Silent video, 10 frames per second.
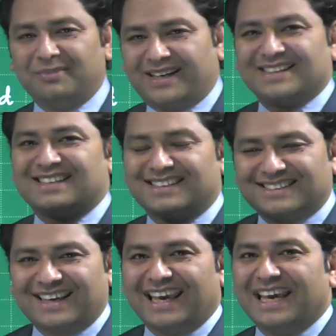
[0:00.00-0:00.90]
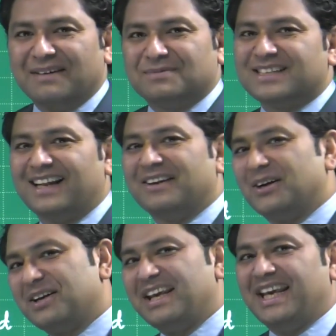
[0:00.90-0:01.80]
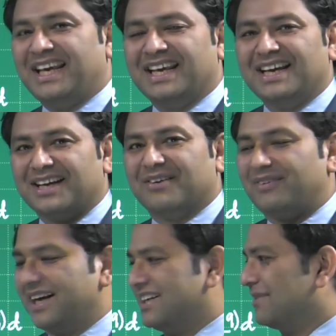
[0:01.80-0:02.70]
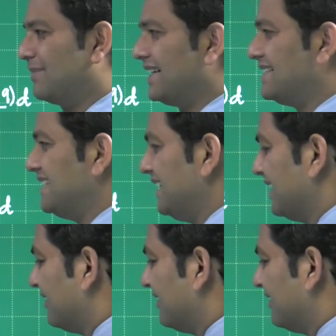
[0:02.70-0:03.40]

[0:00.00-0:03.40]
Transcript: because that's K epsilon naught A divided by D,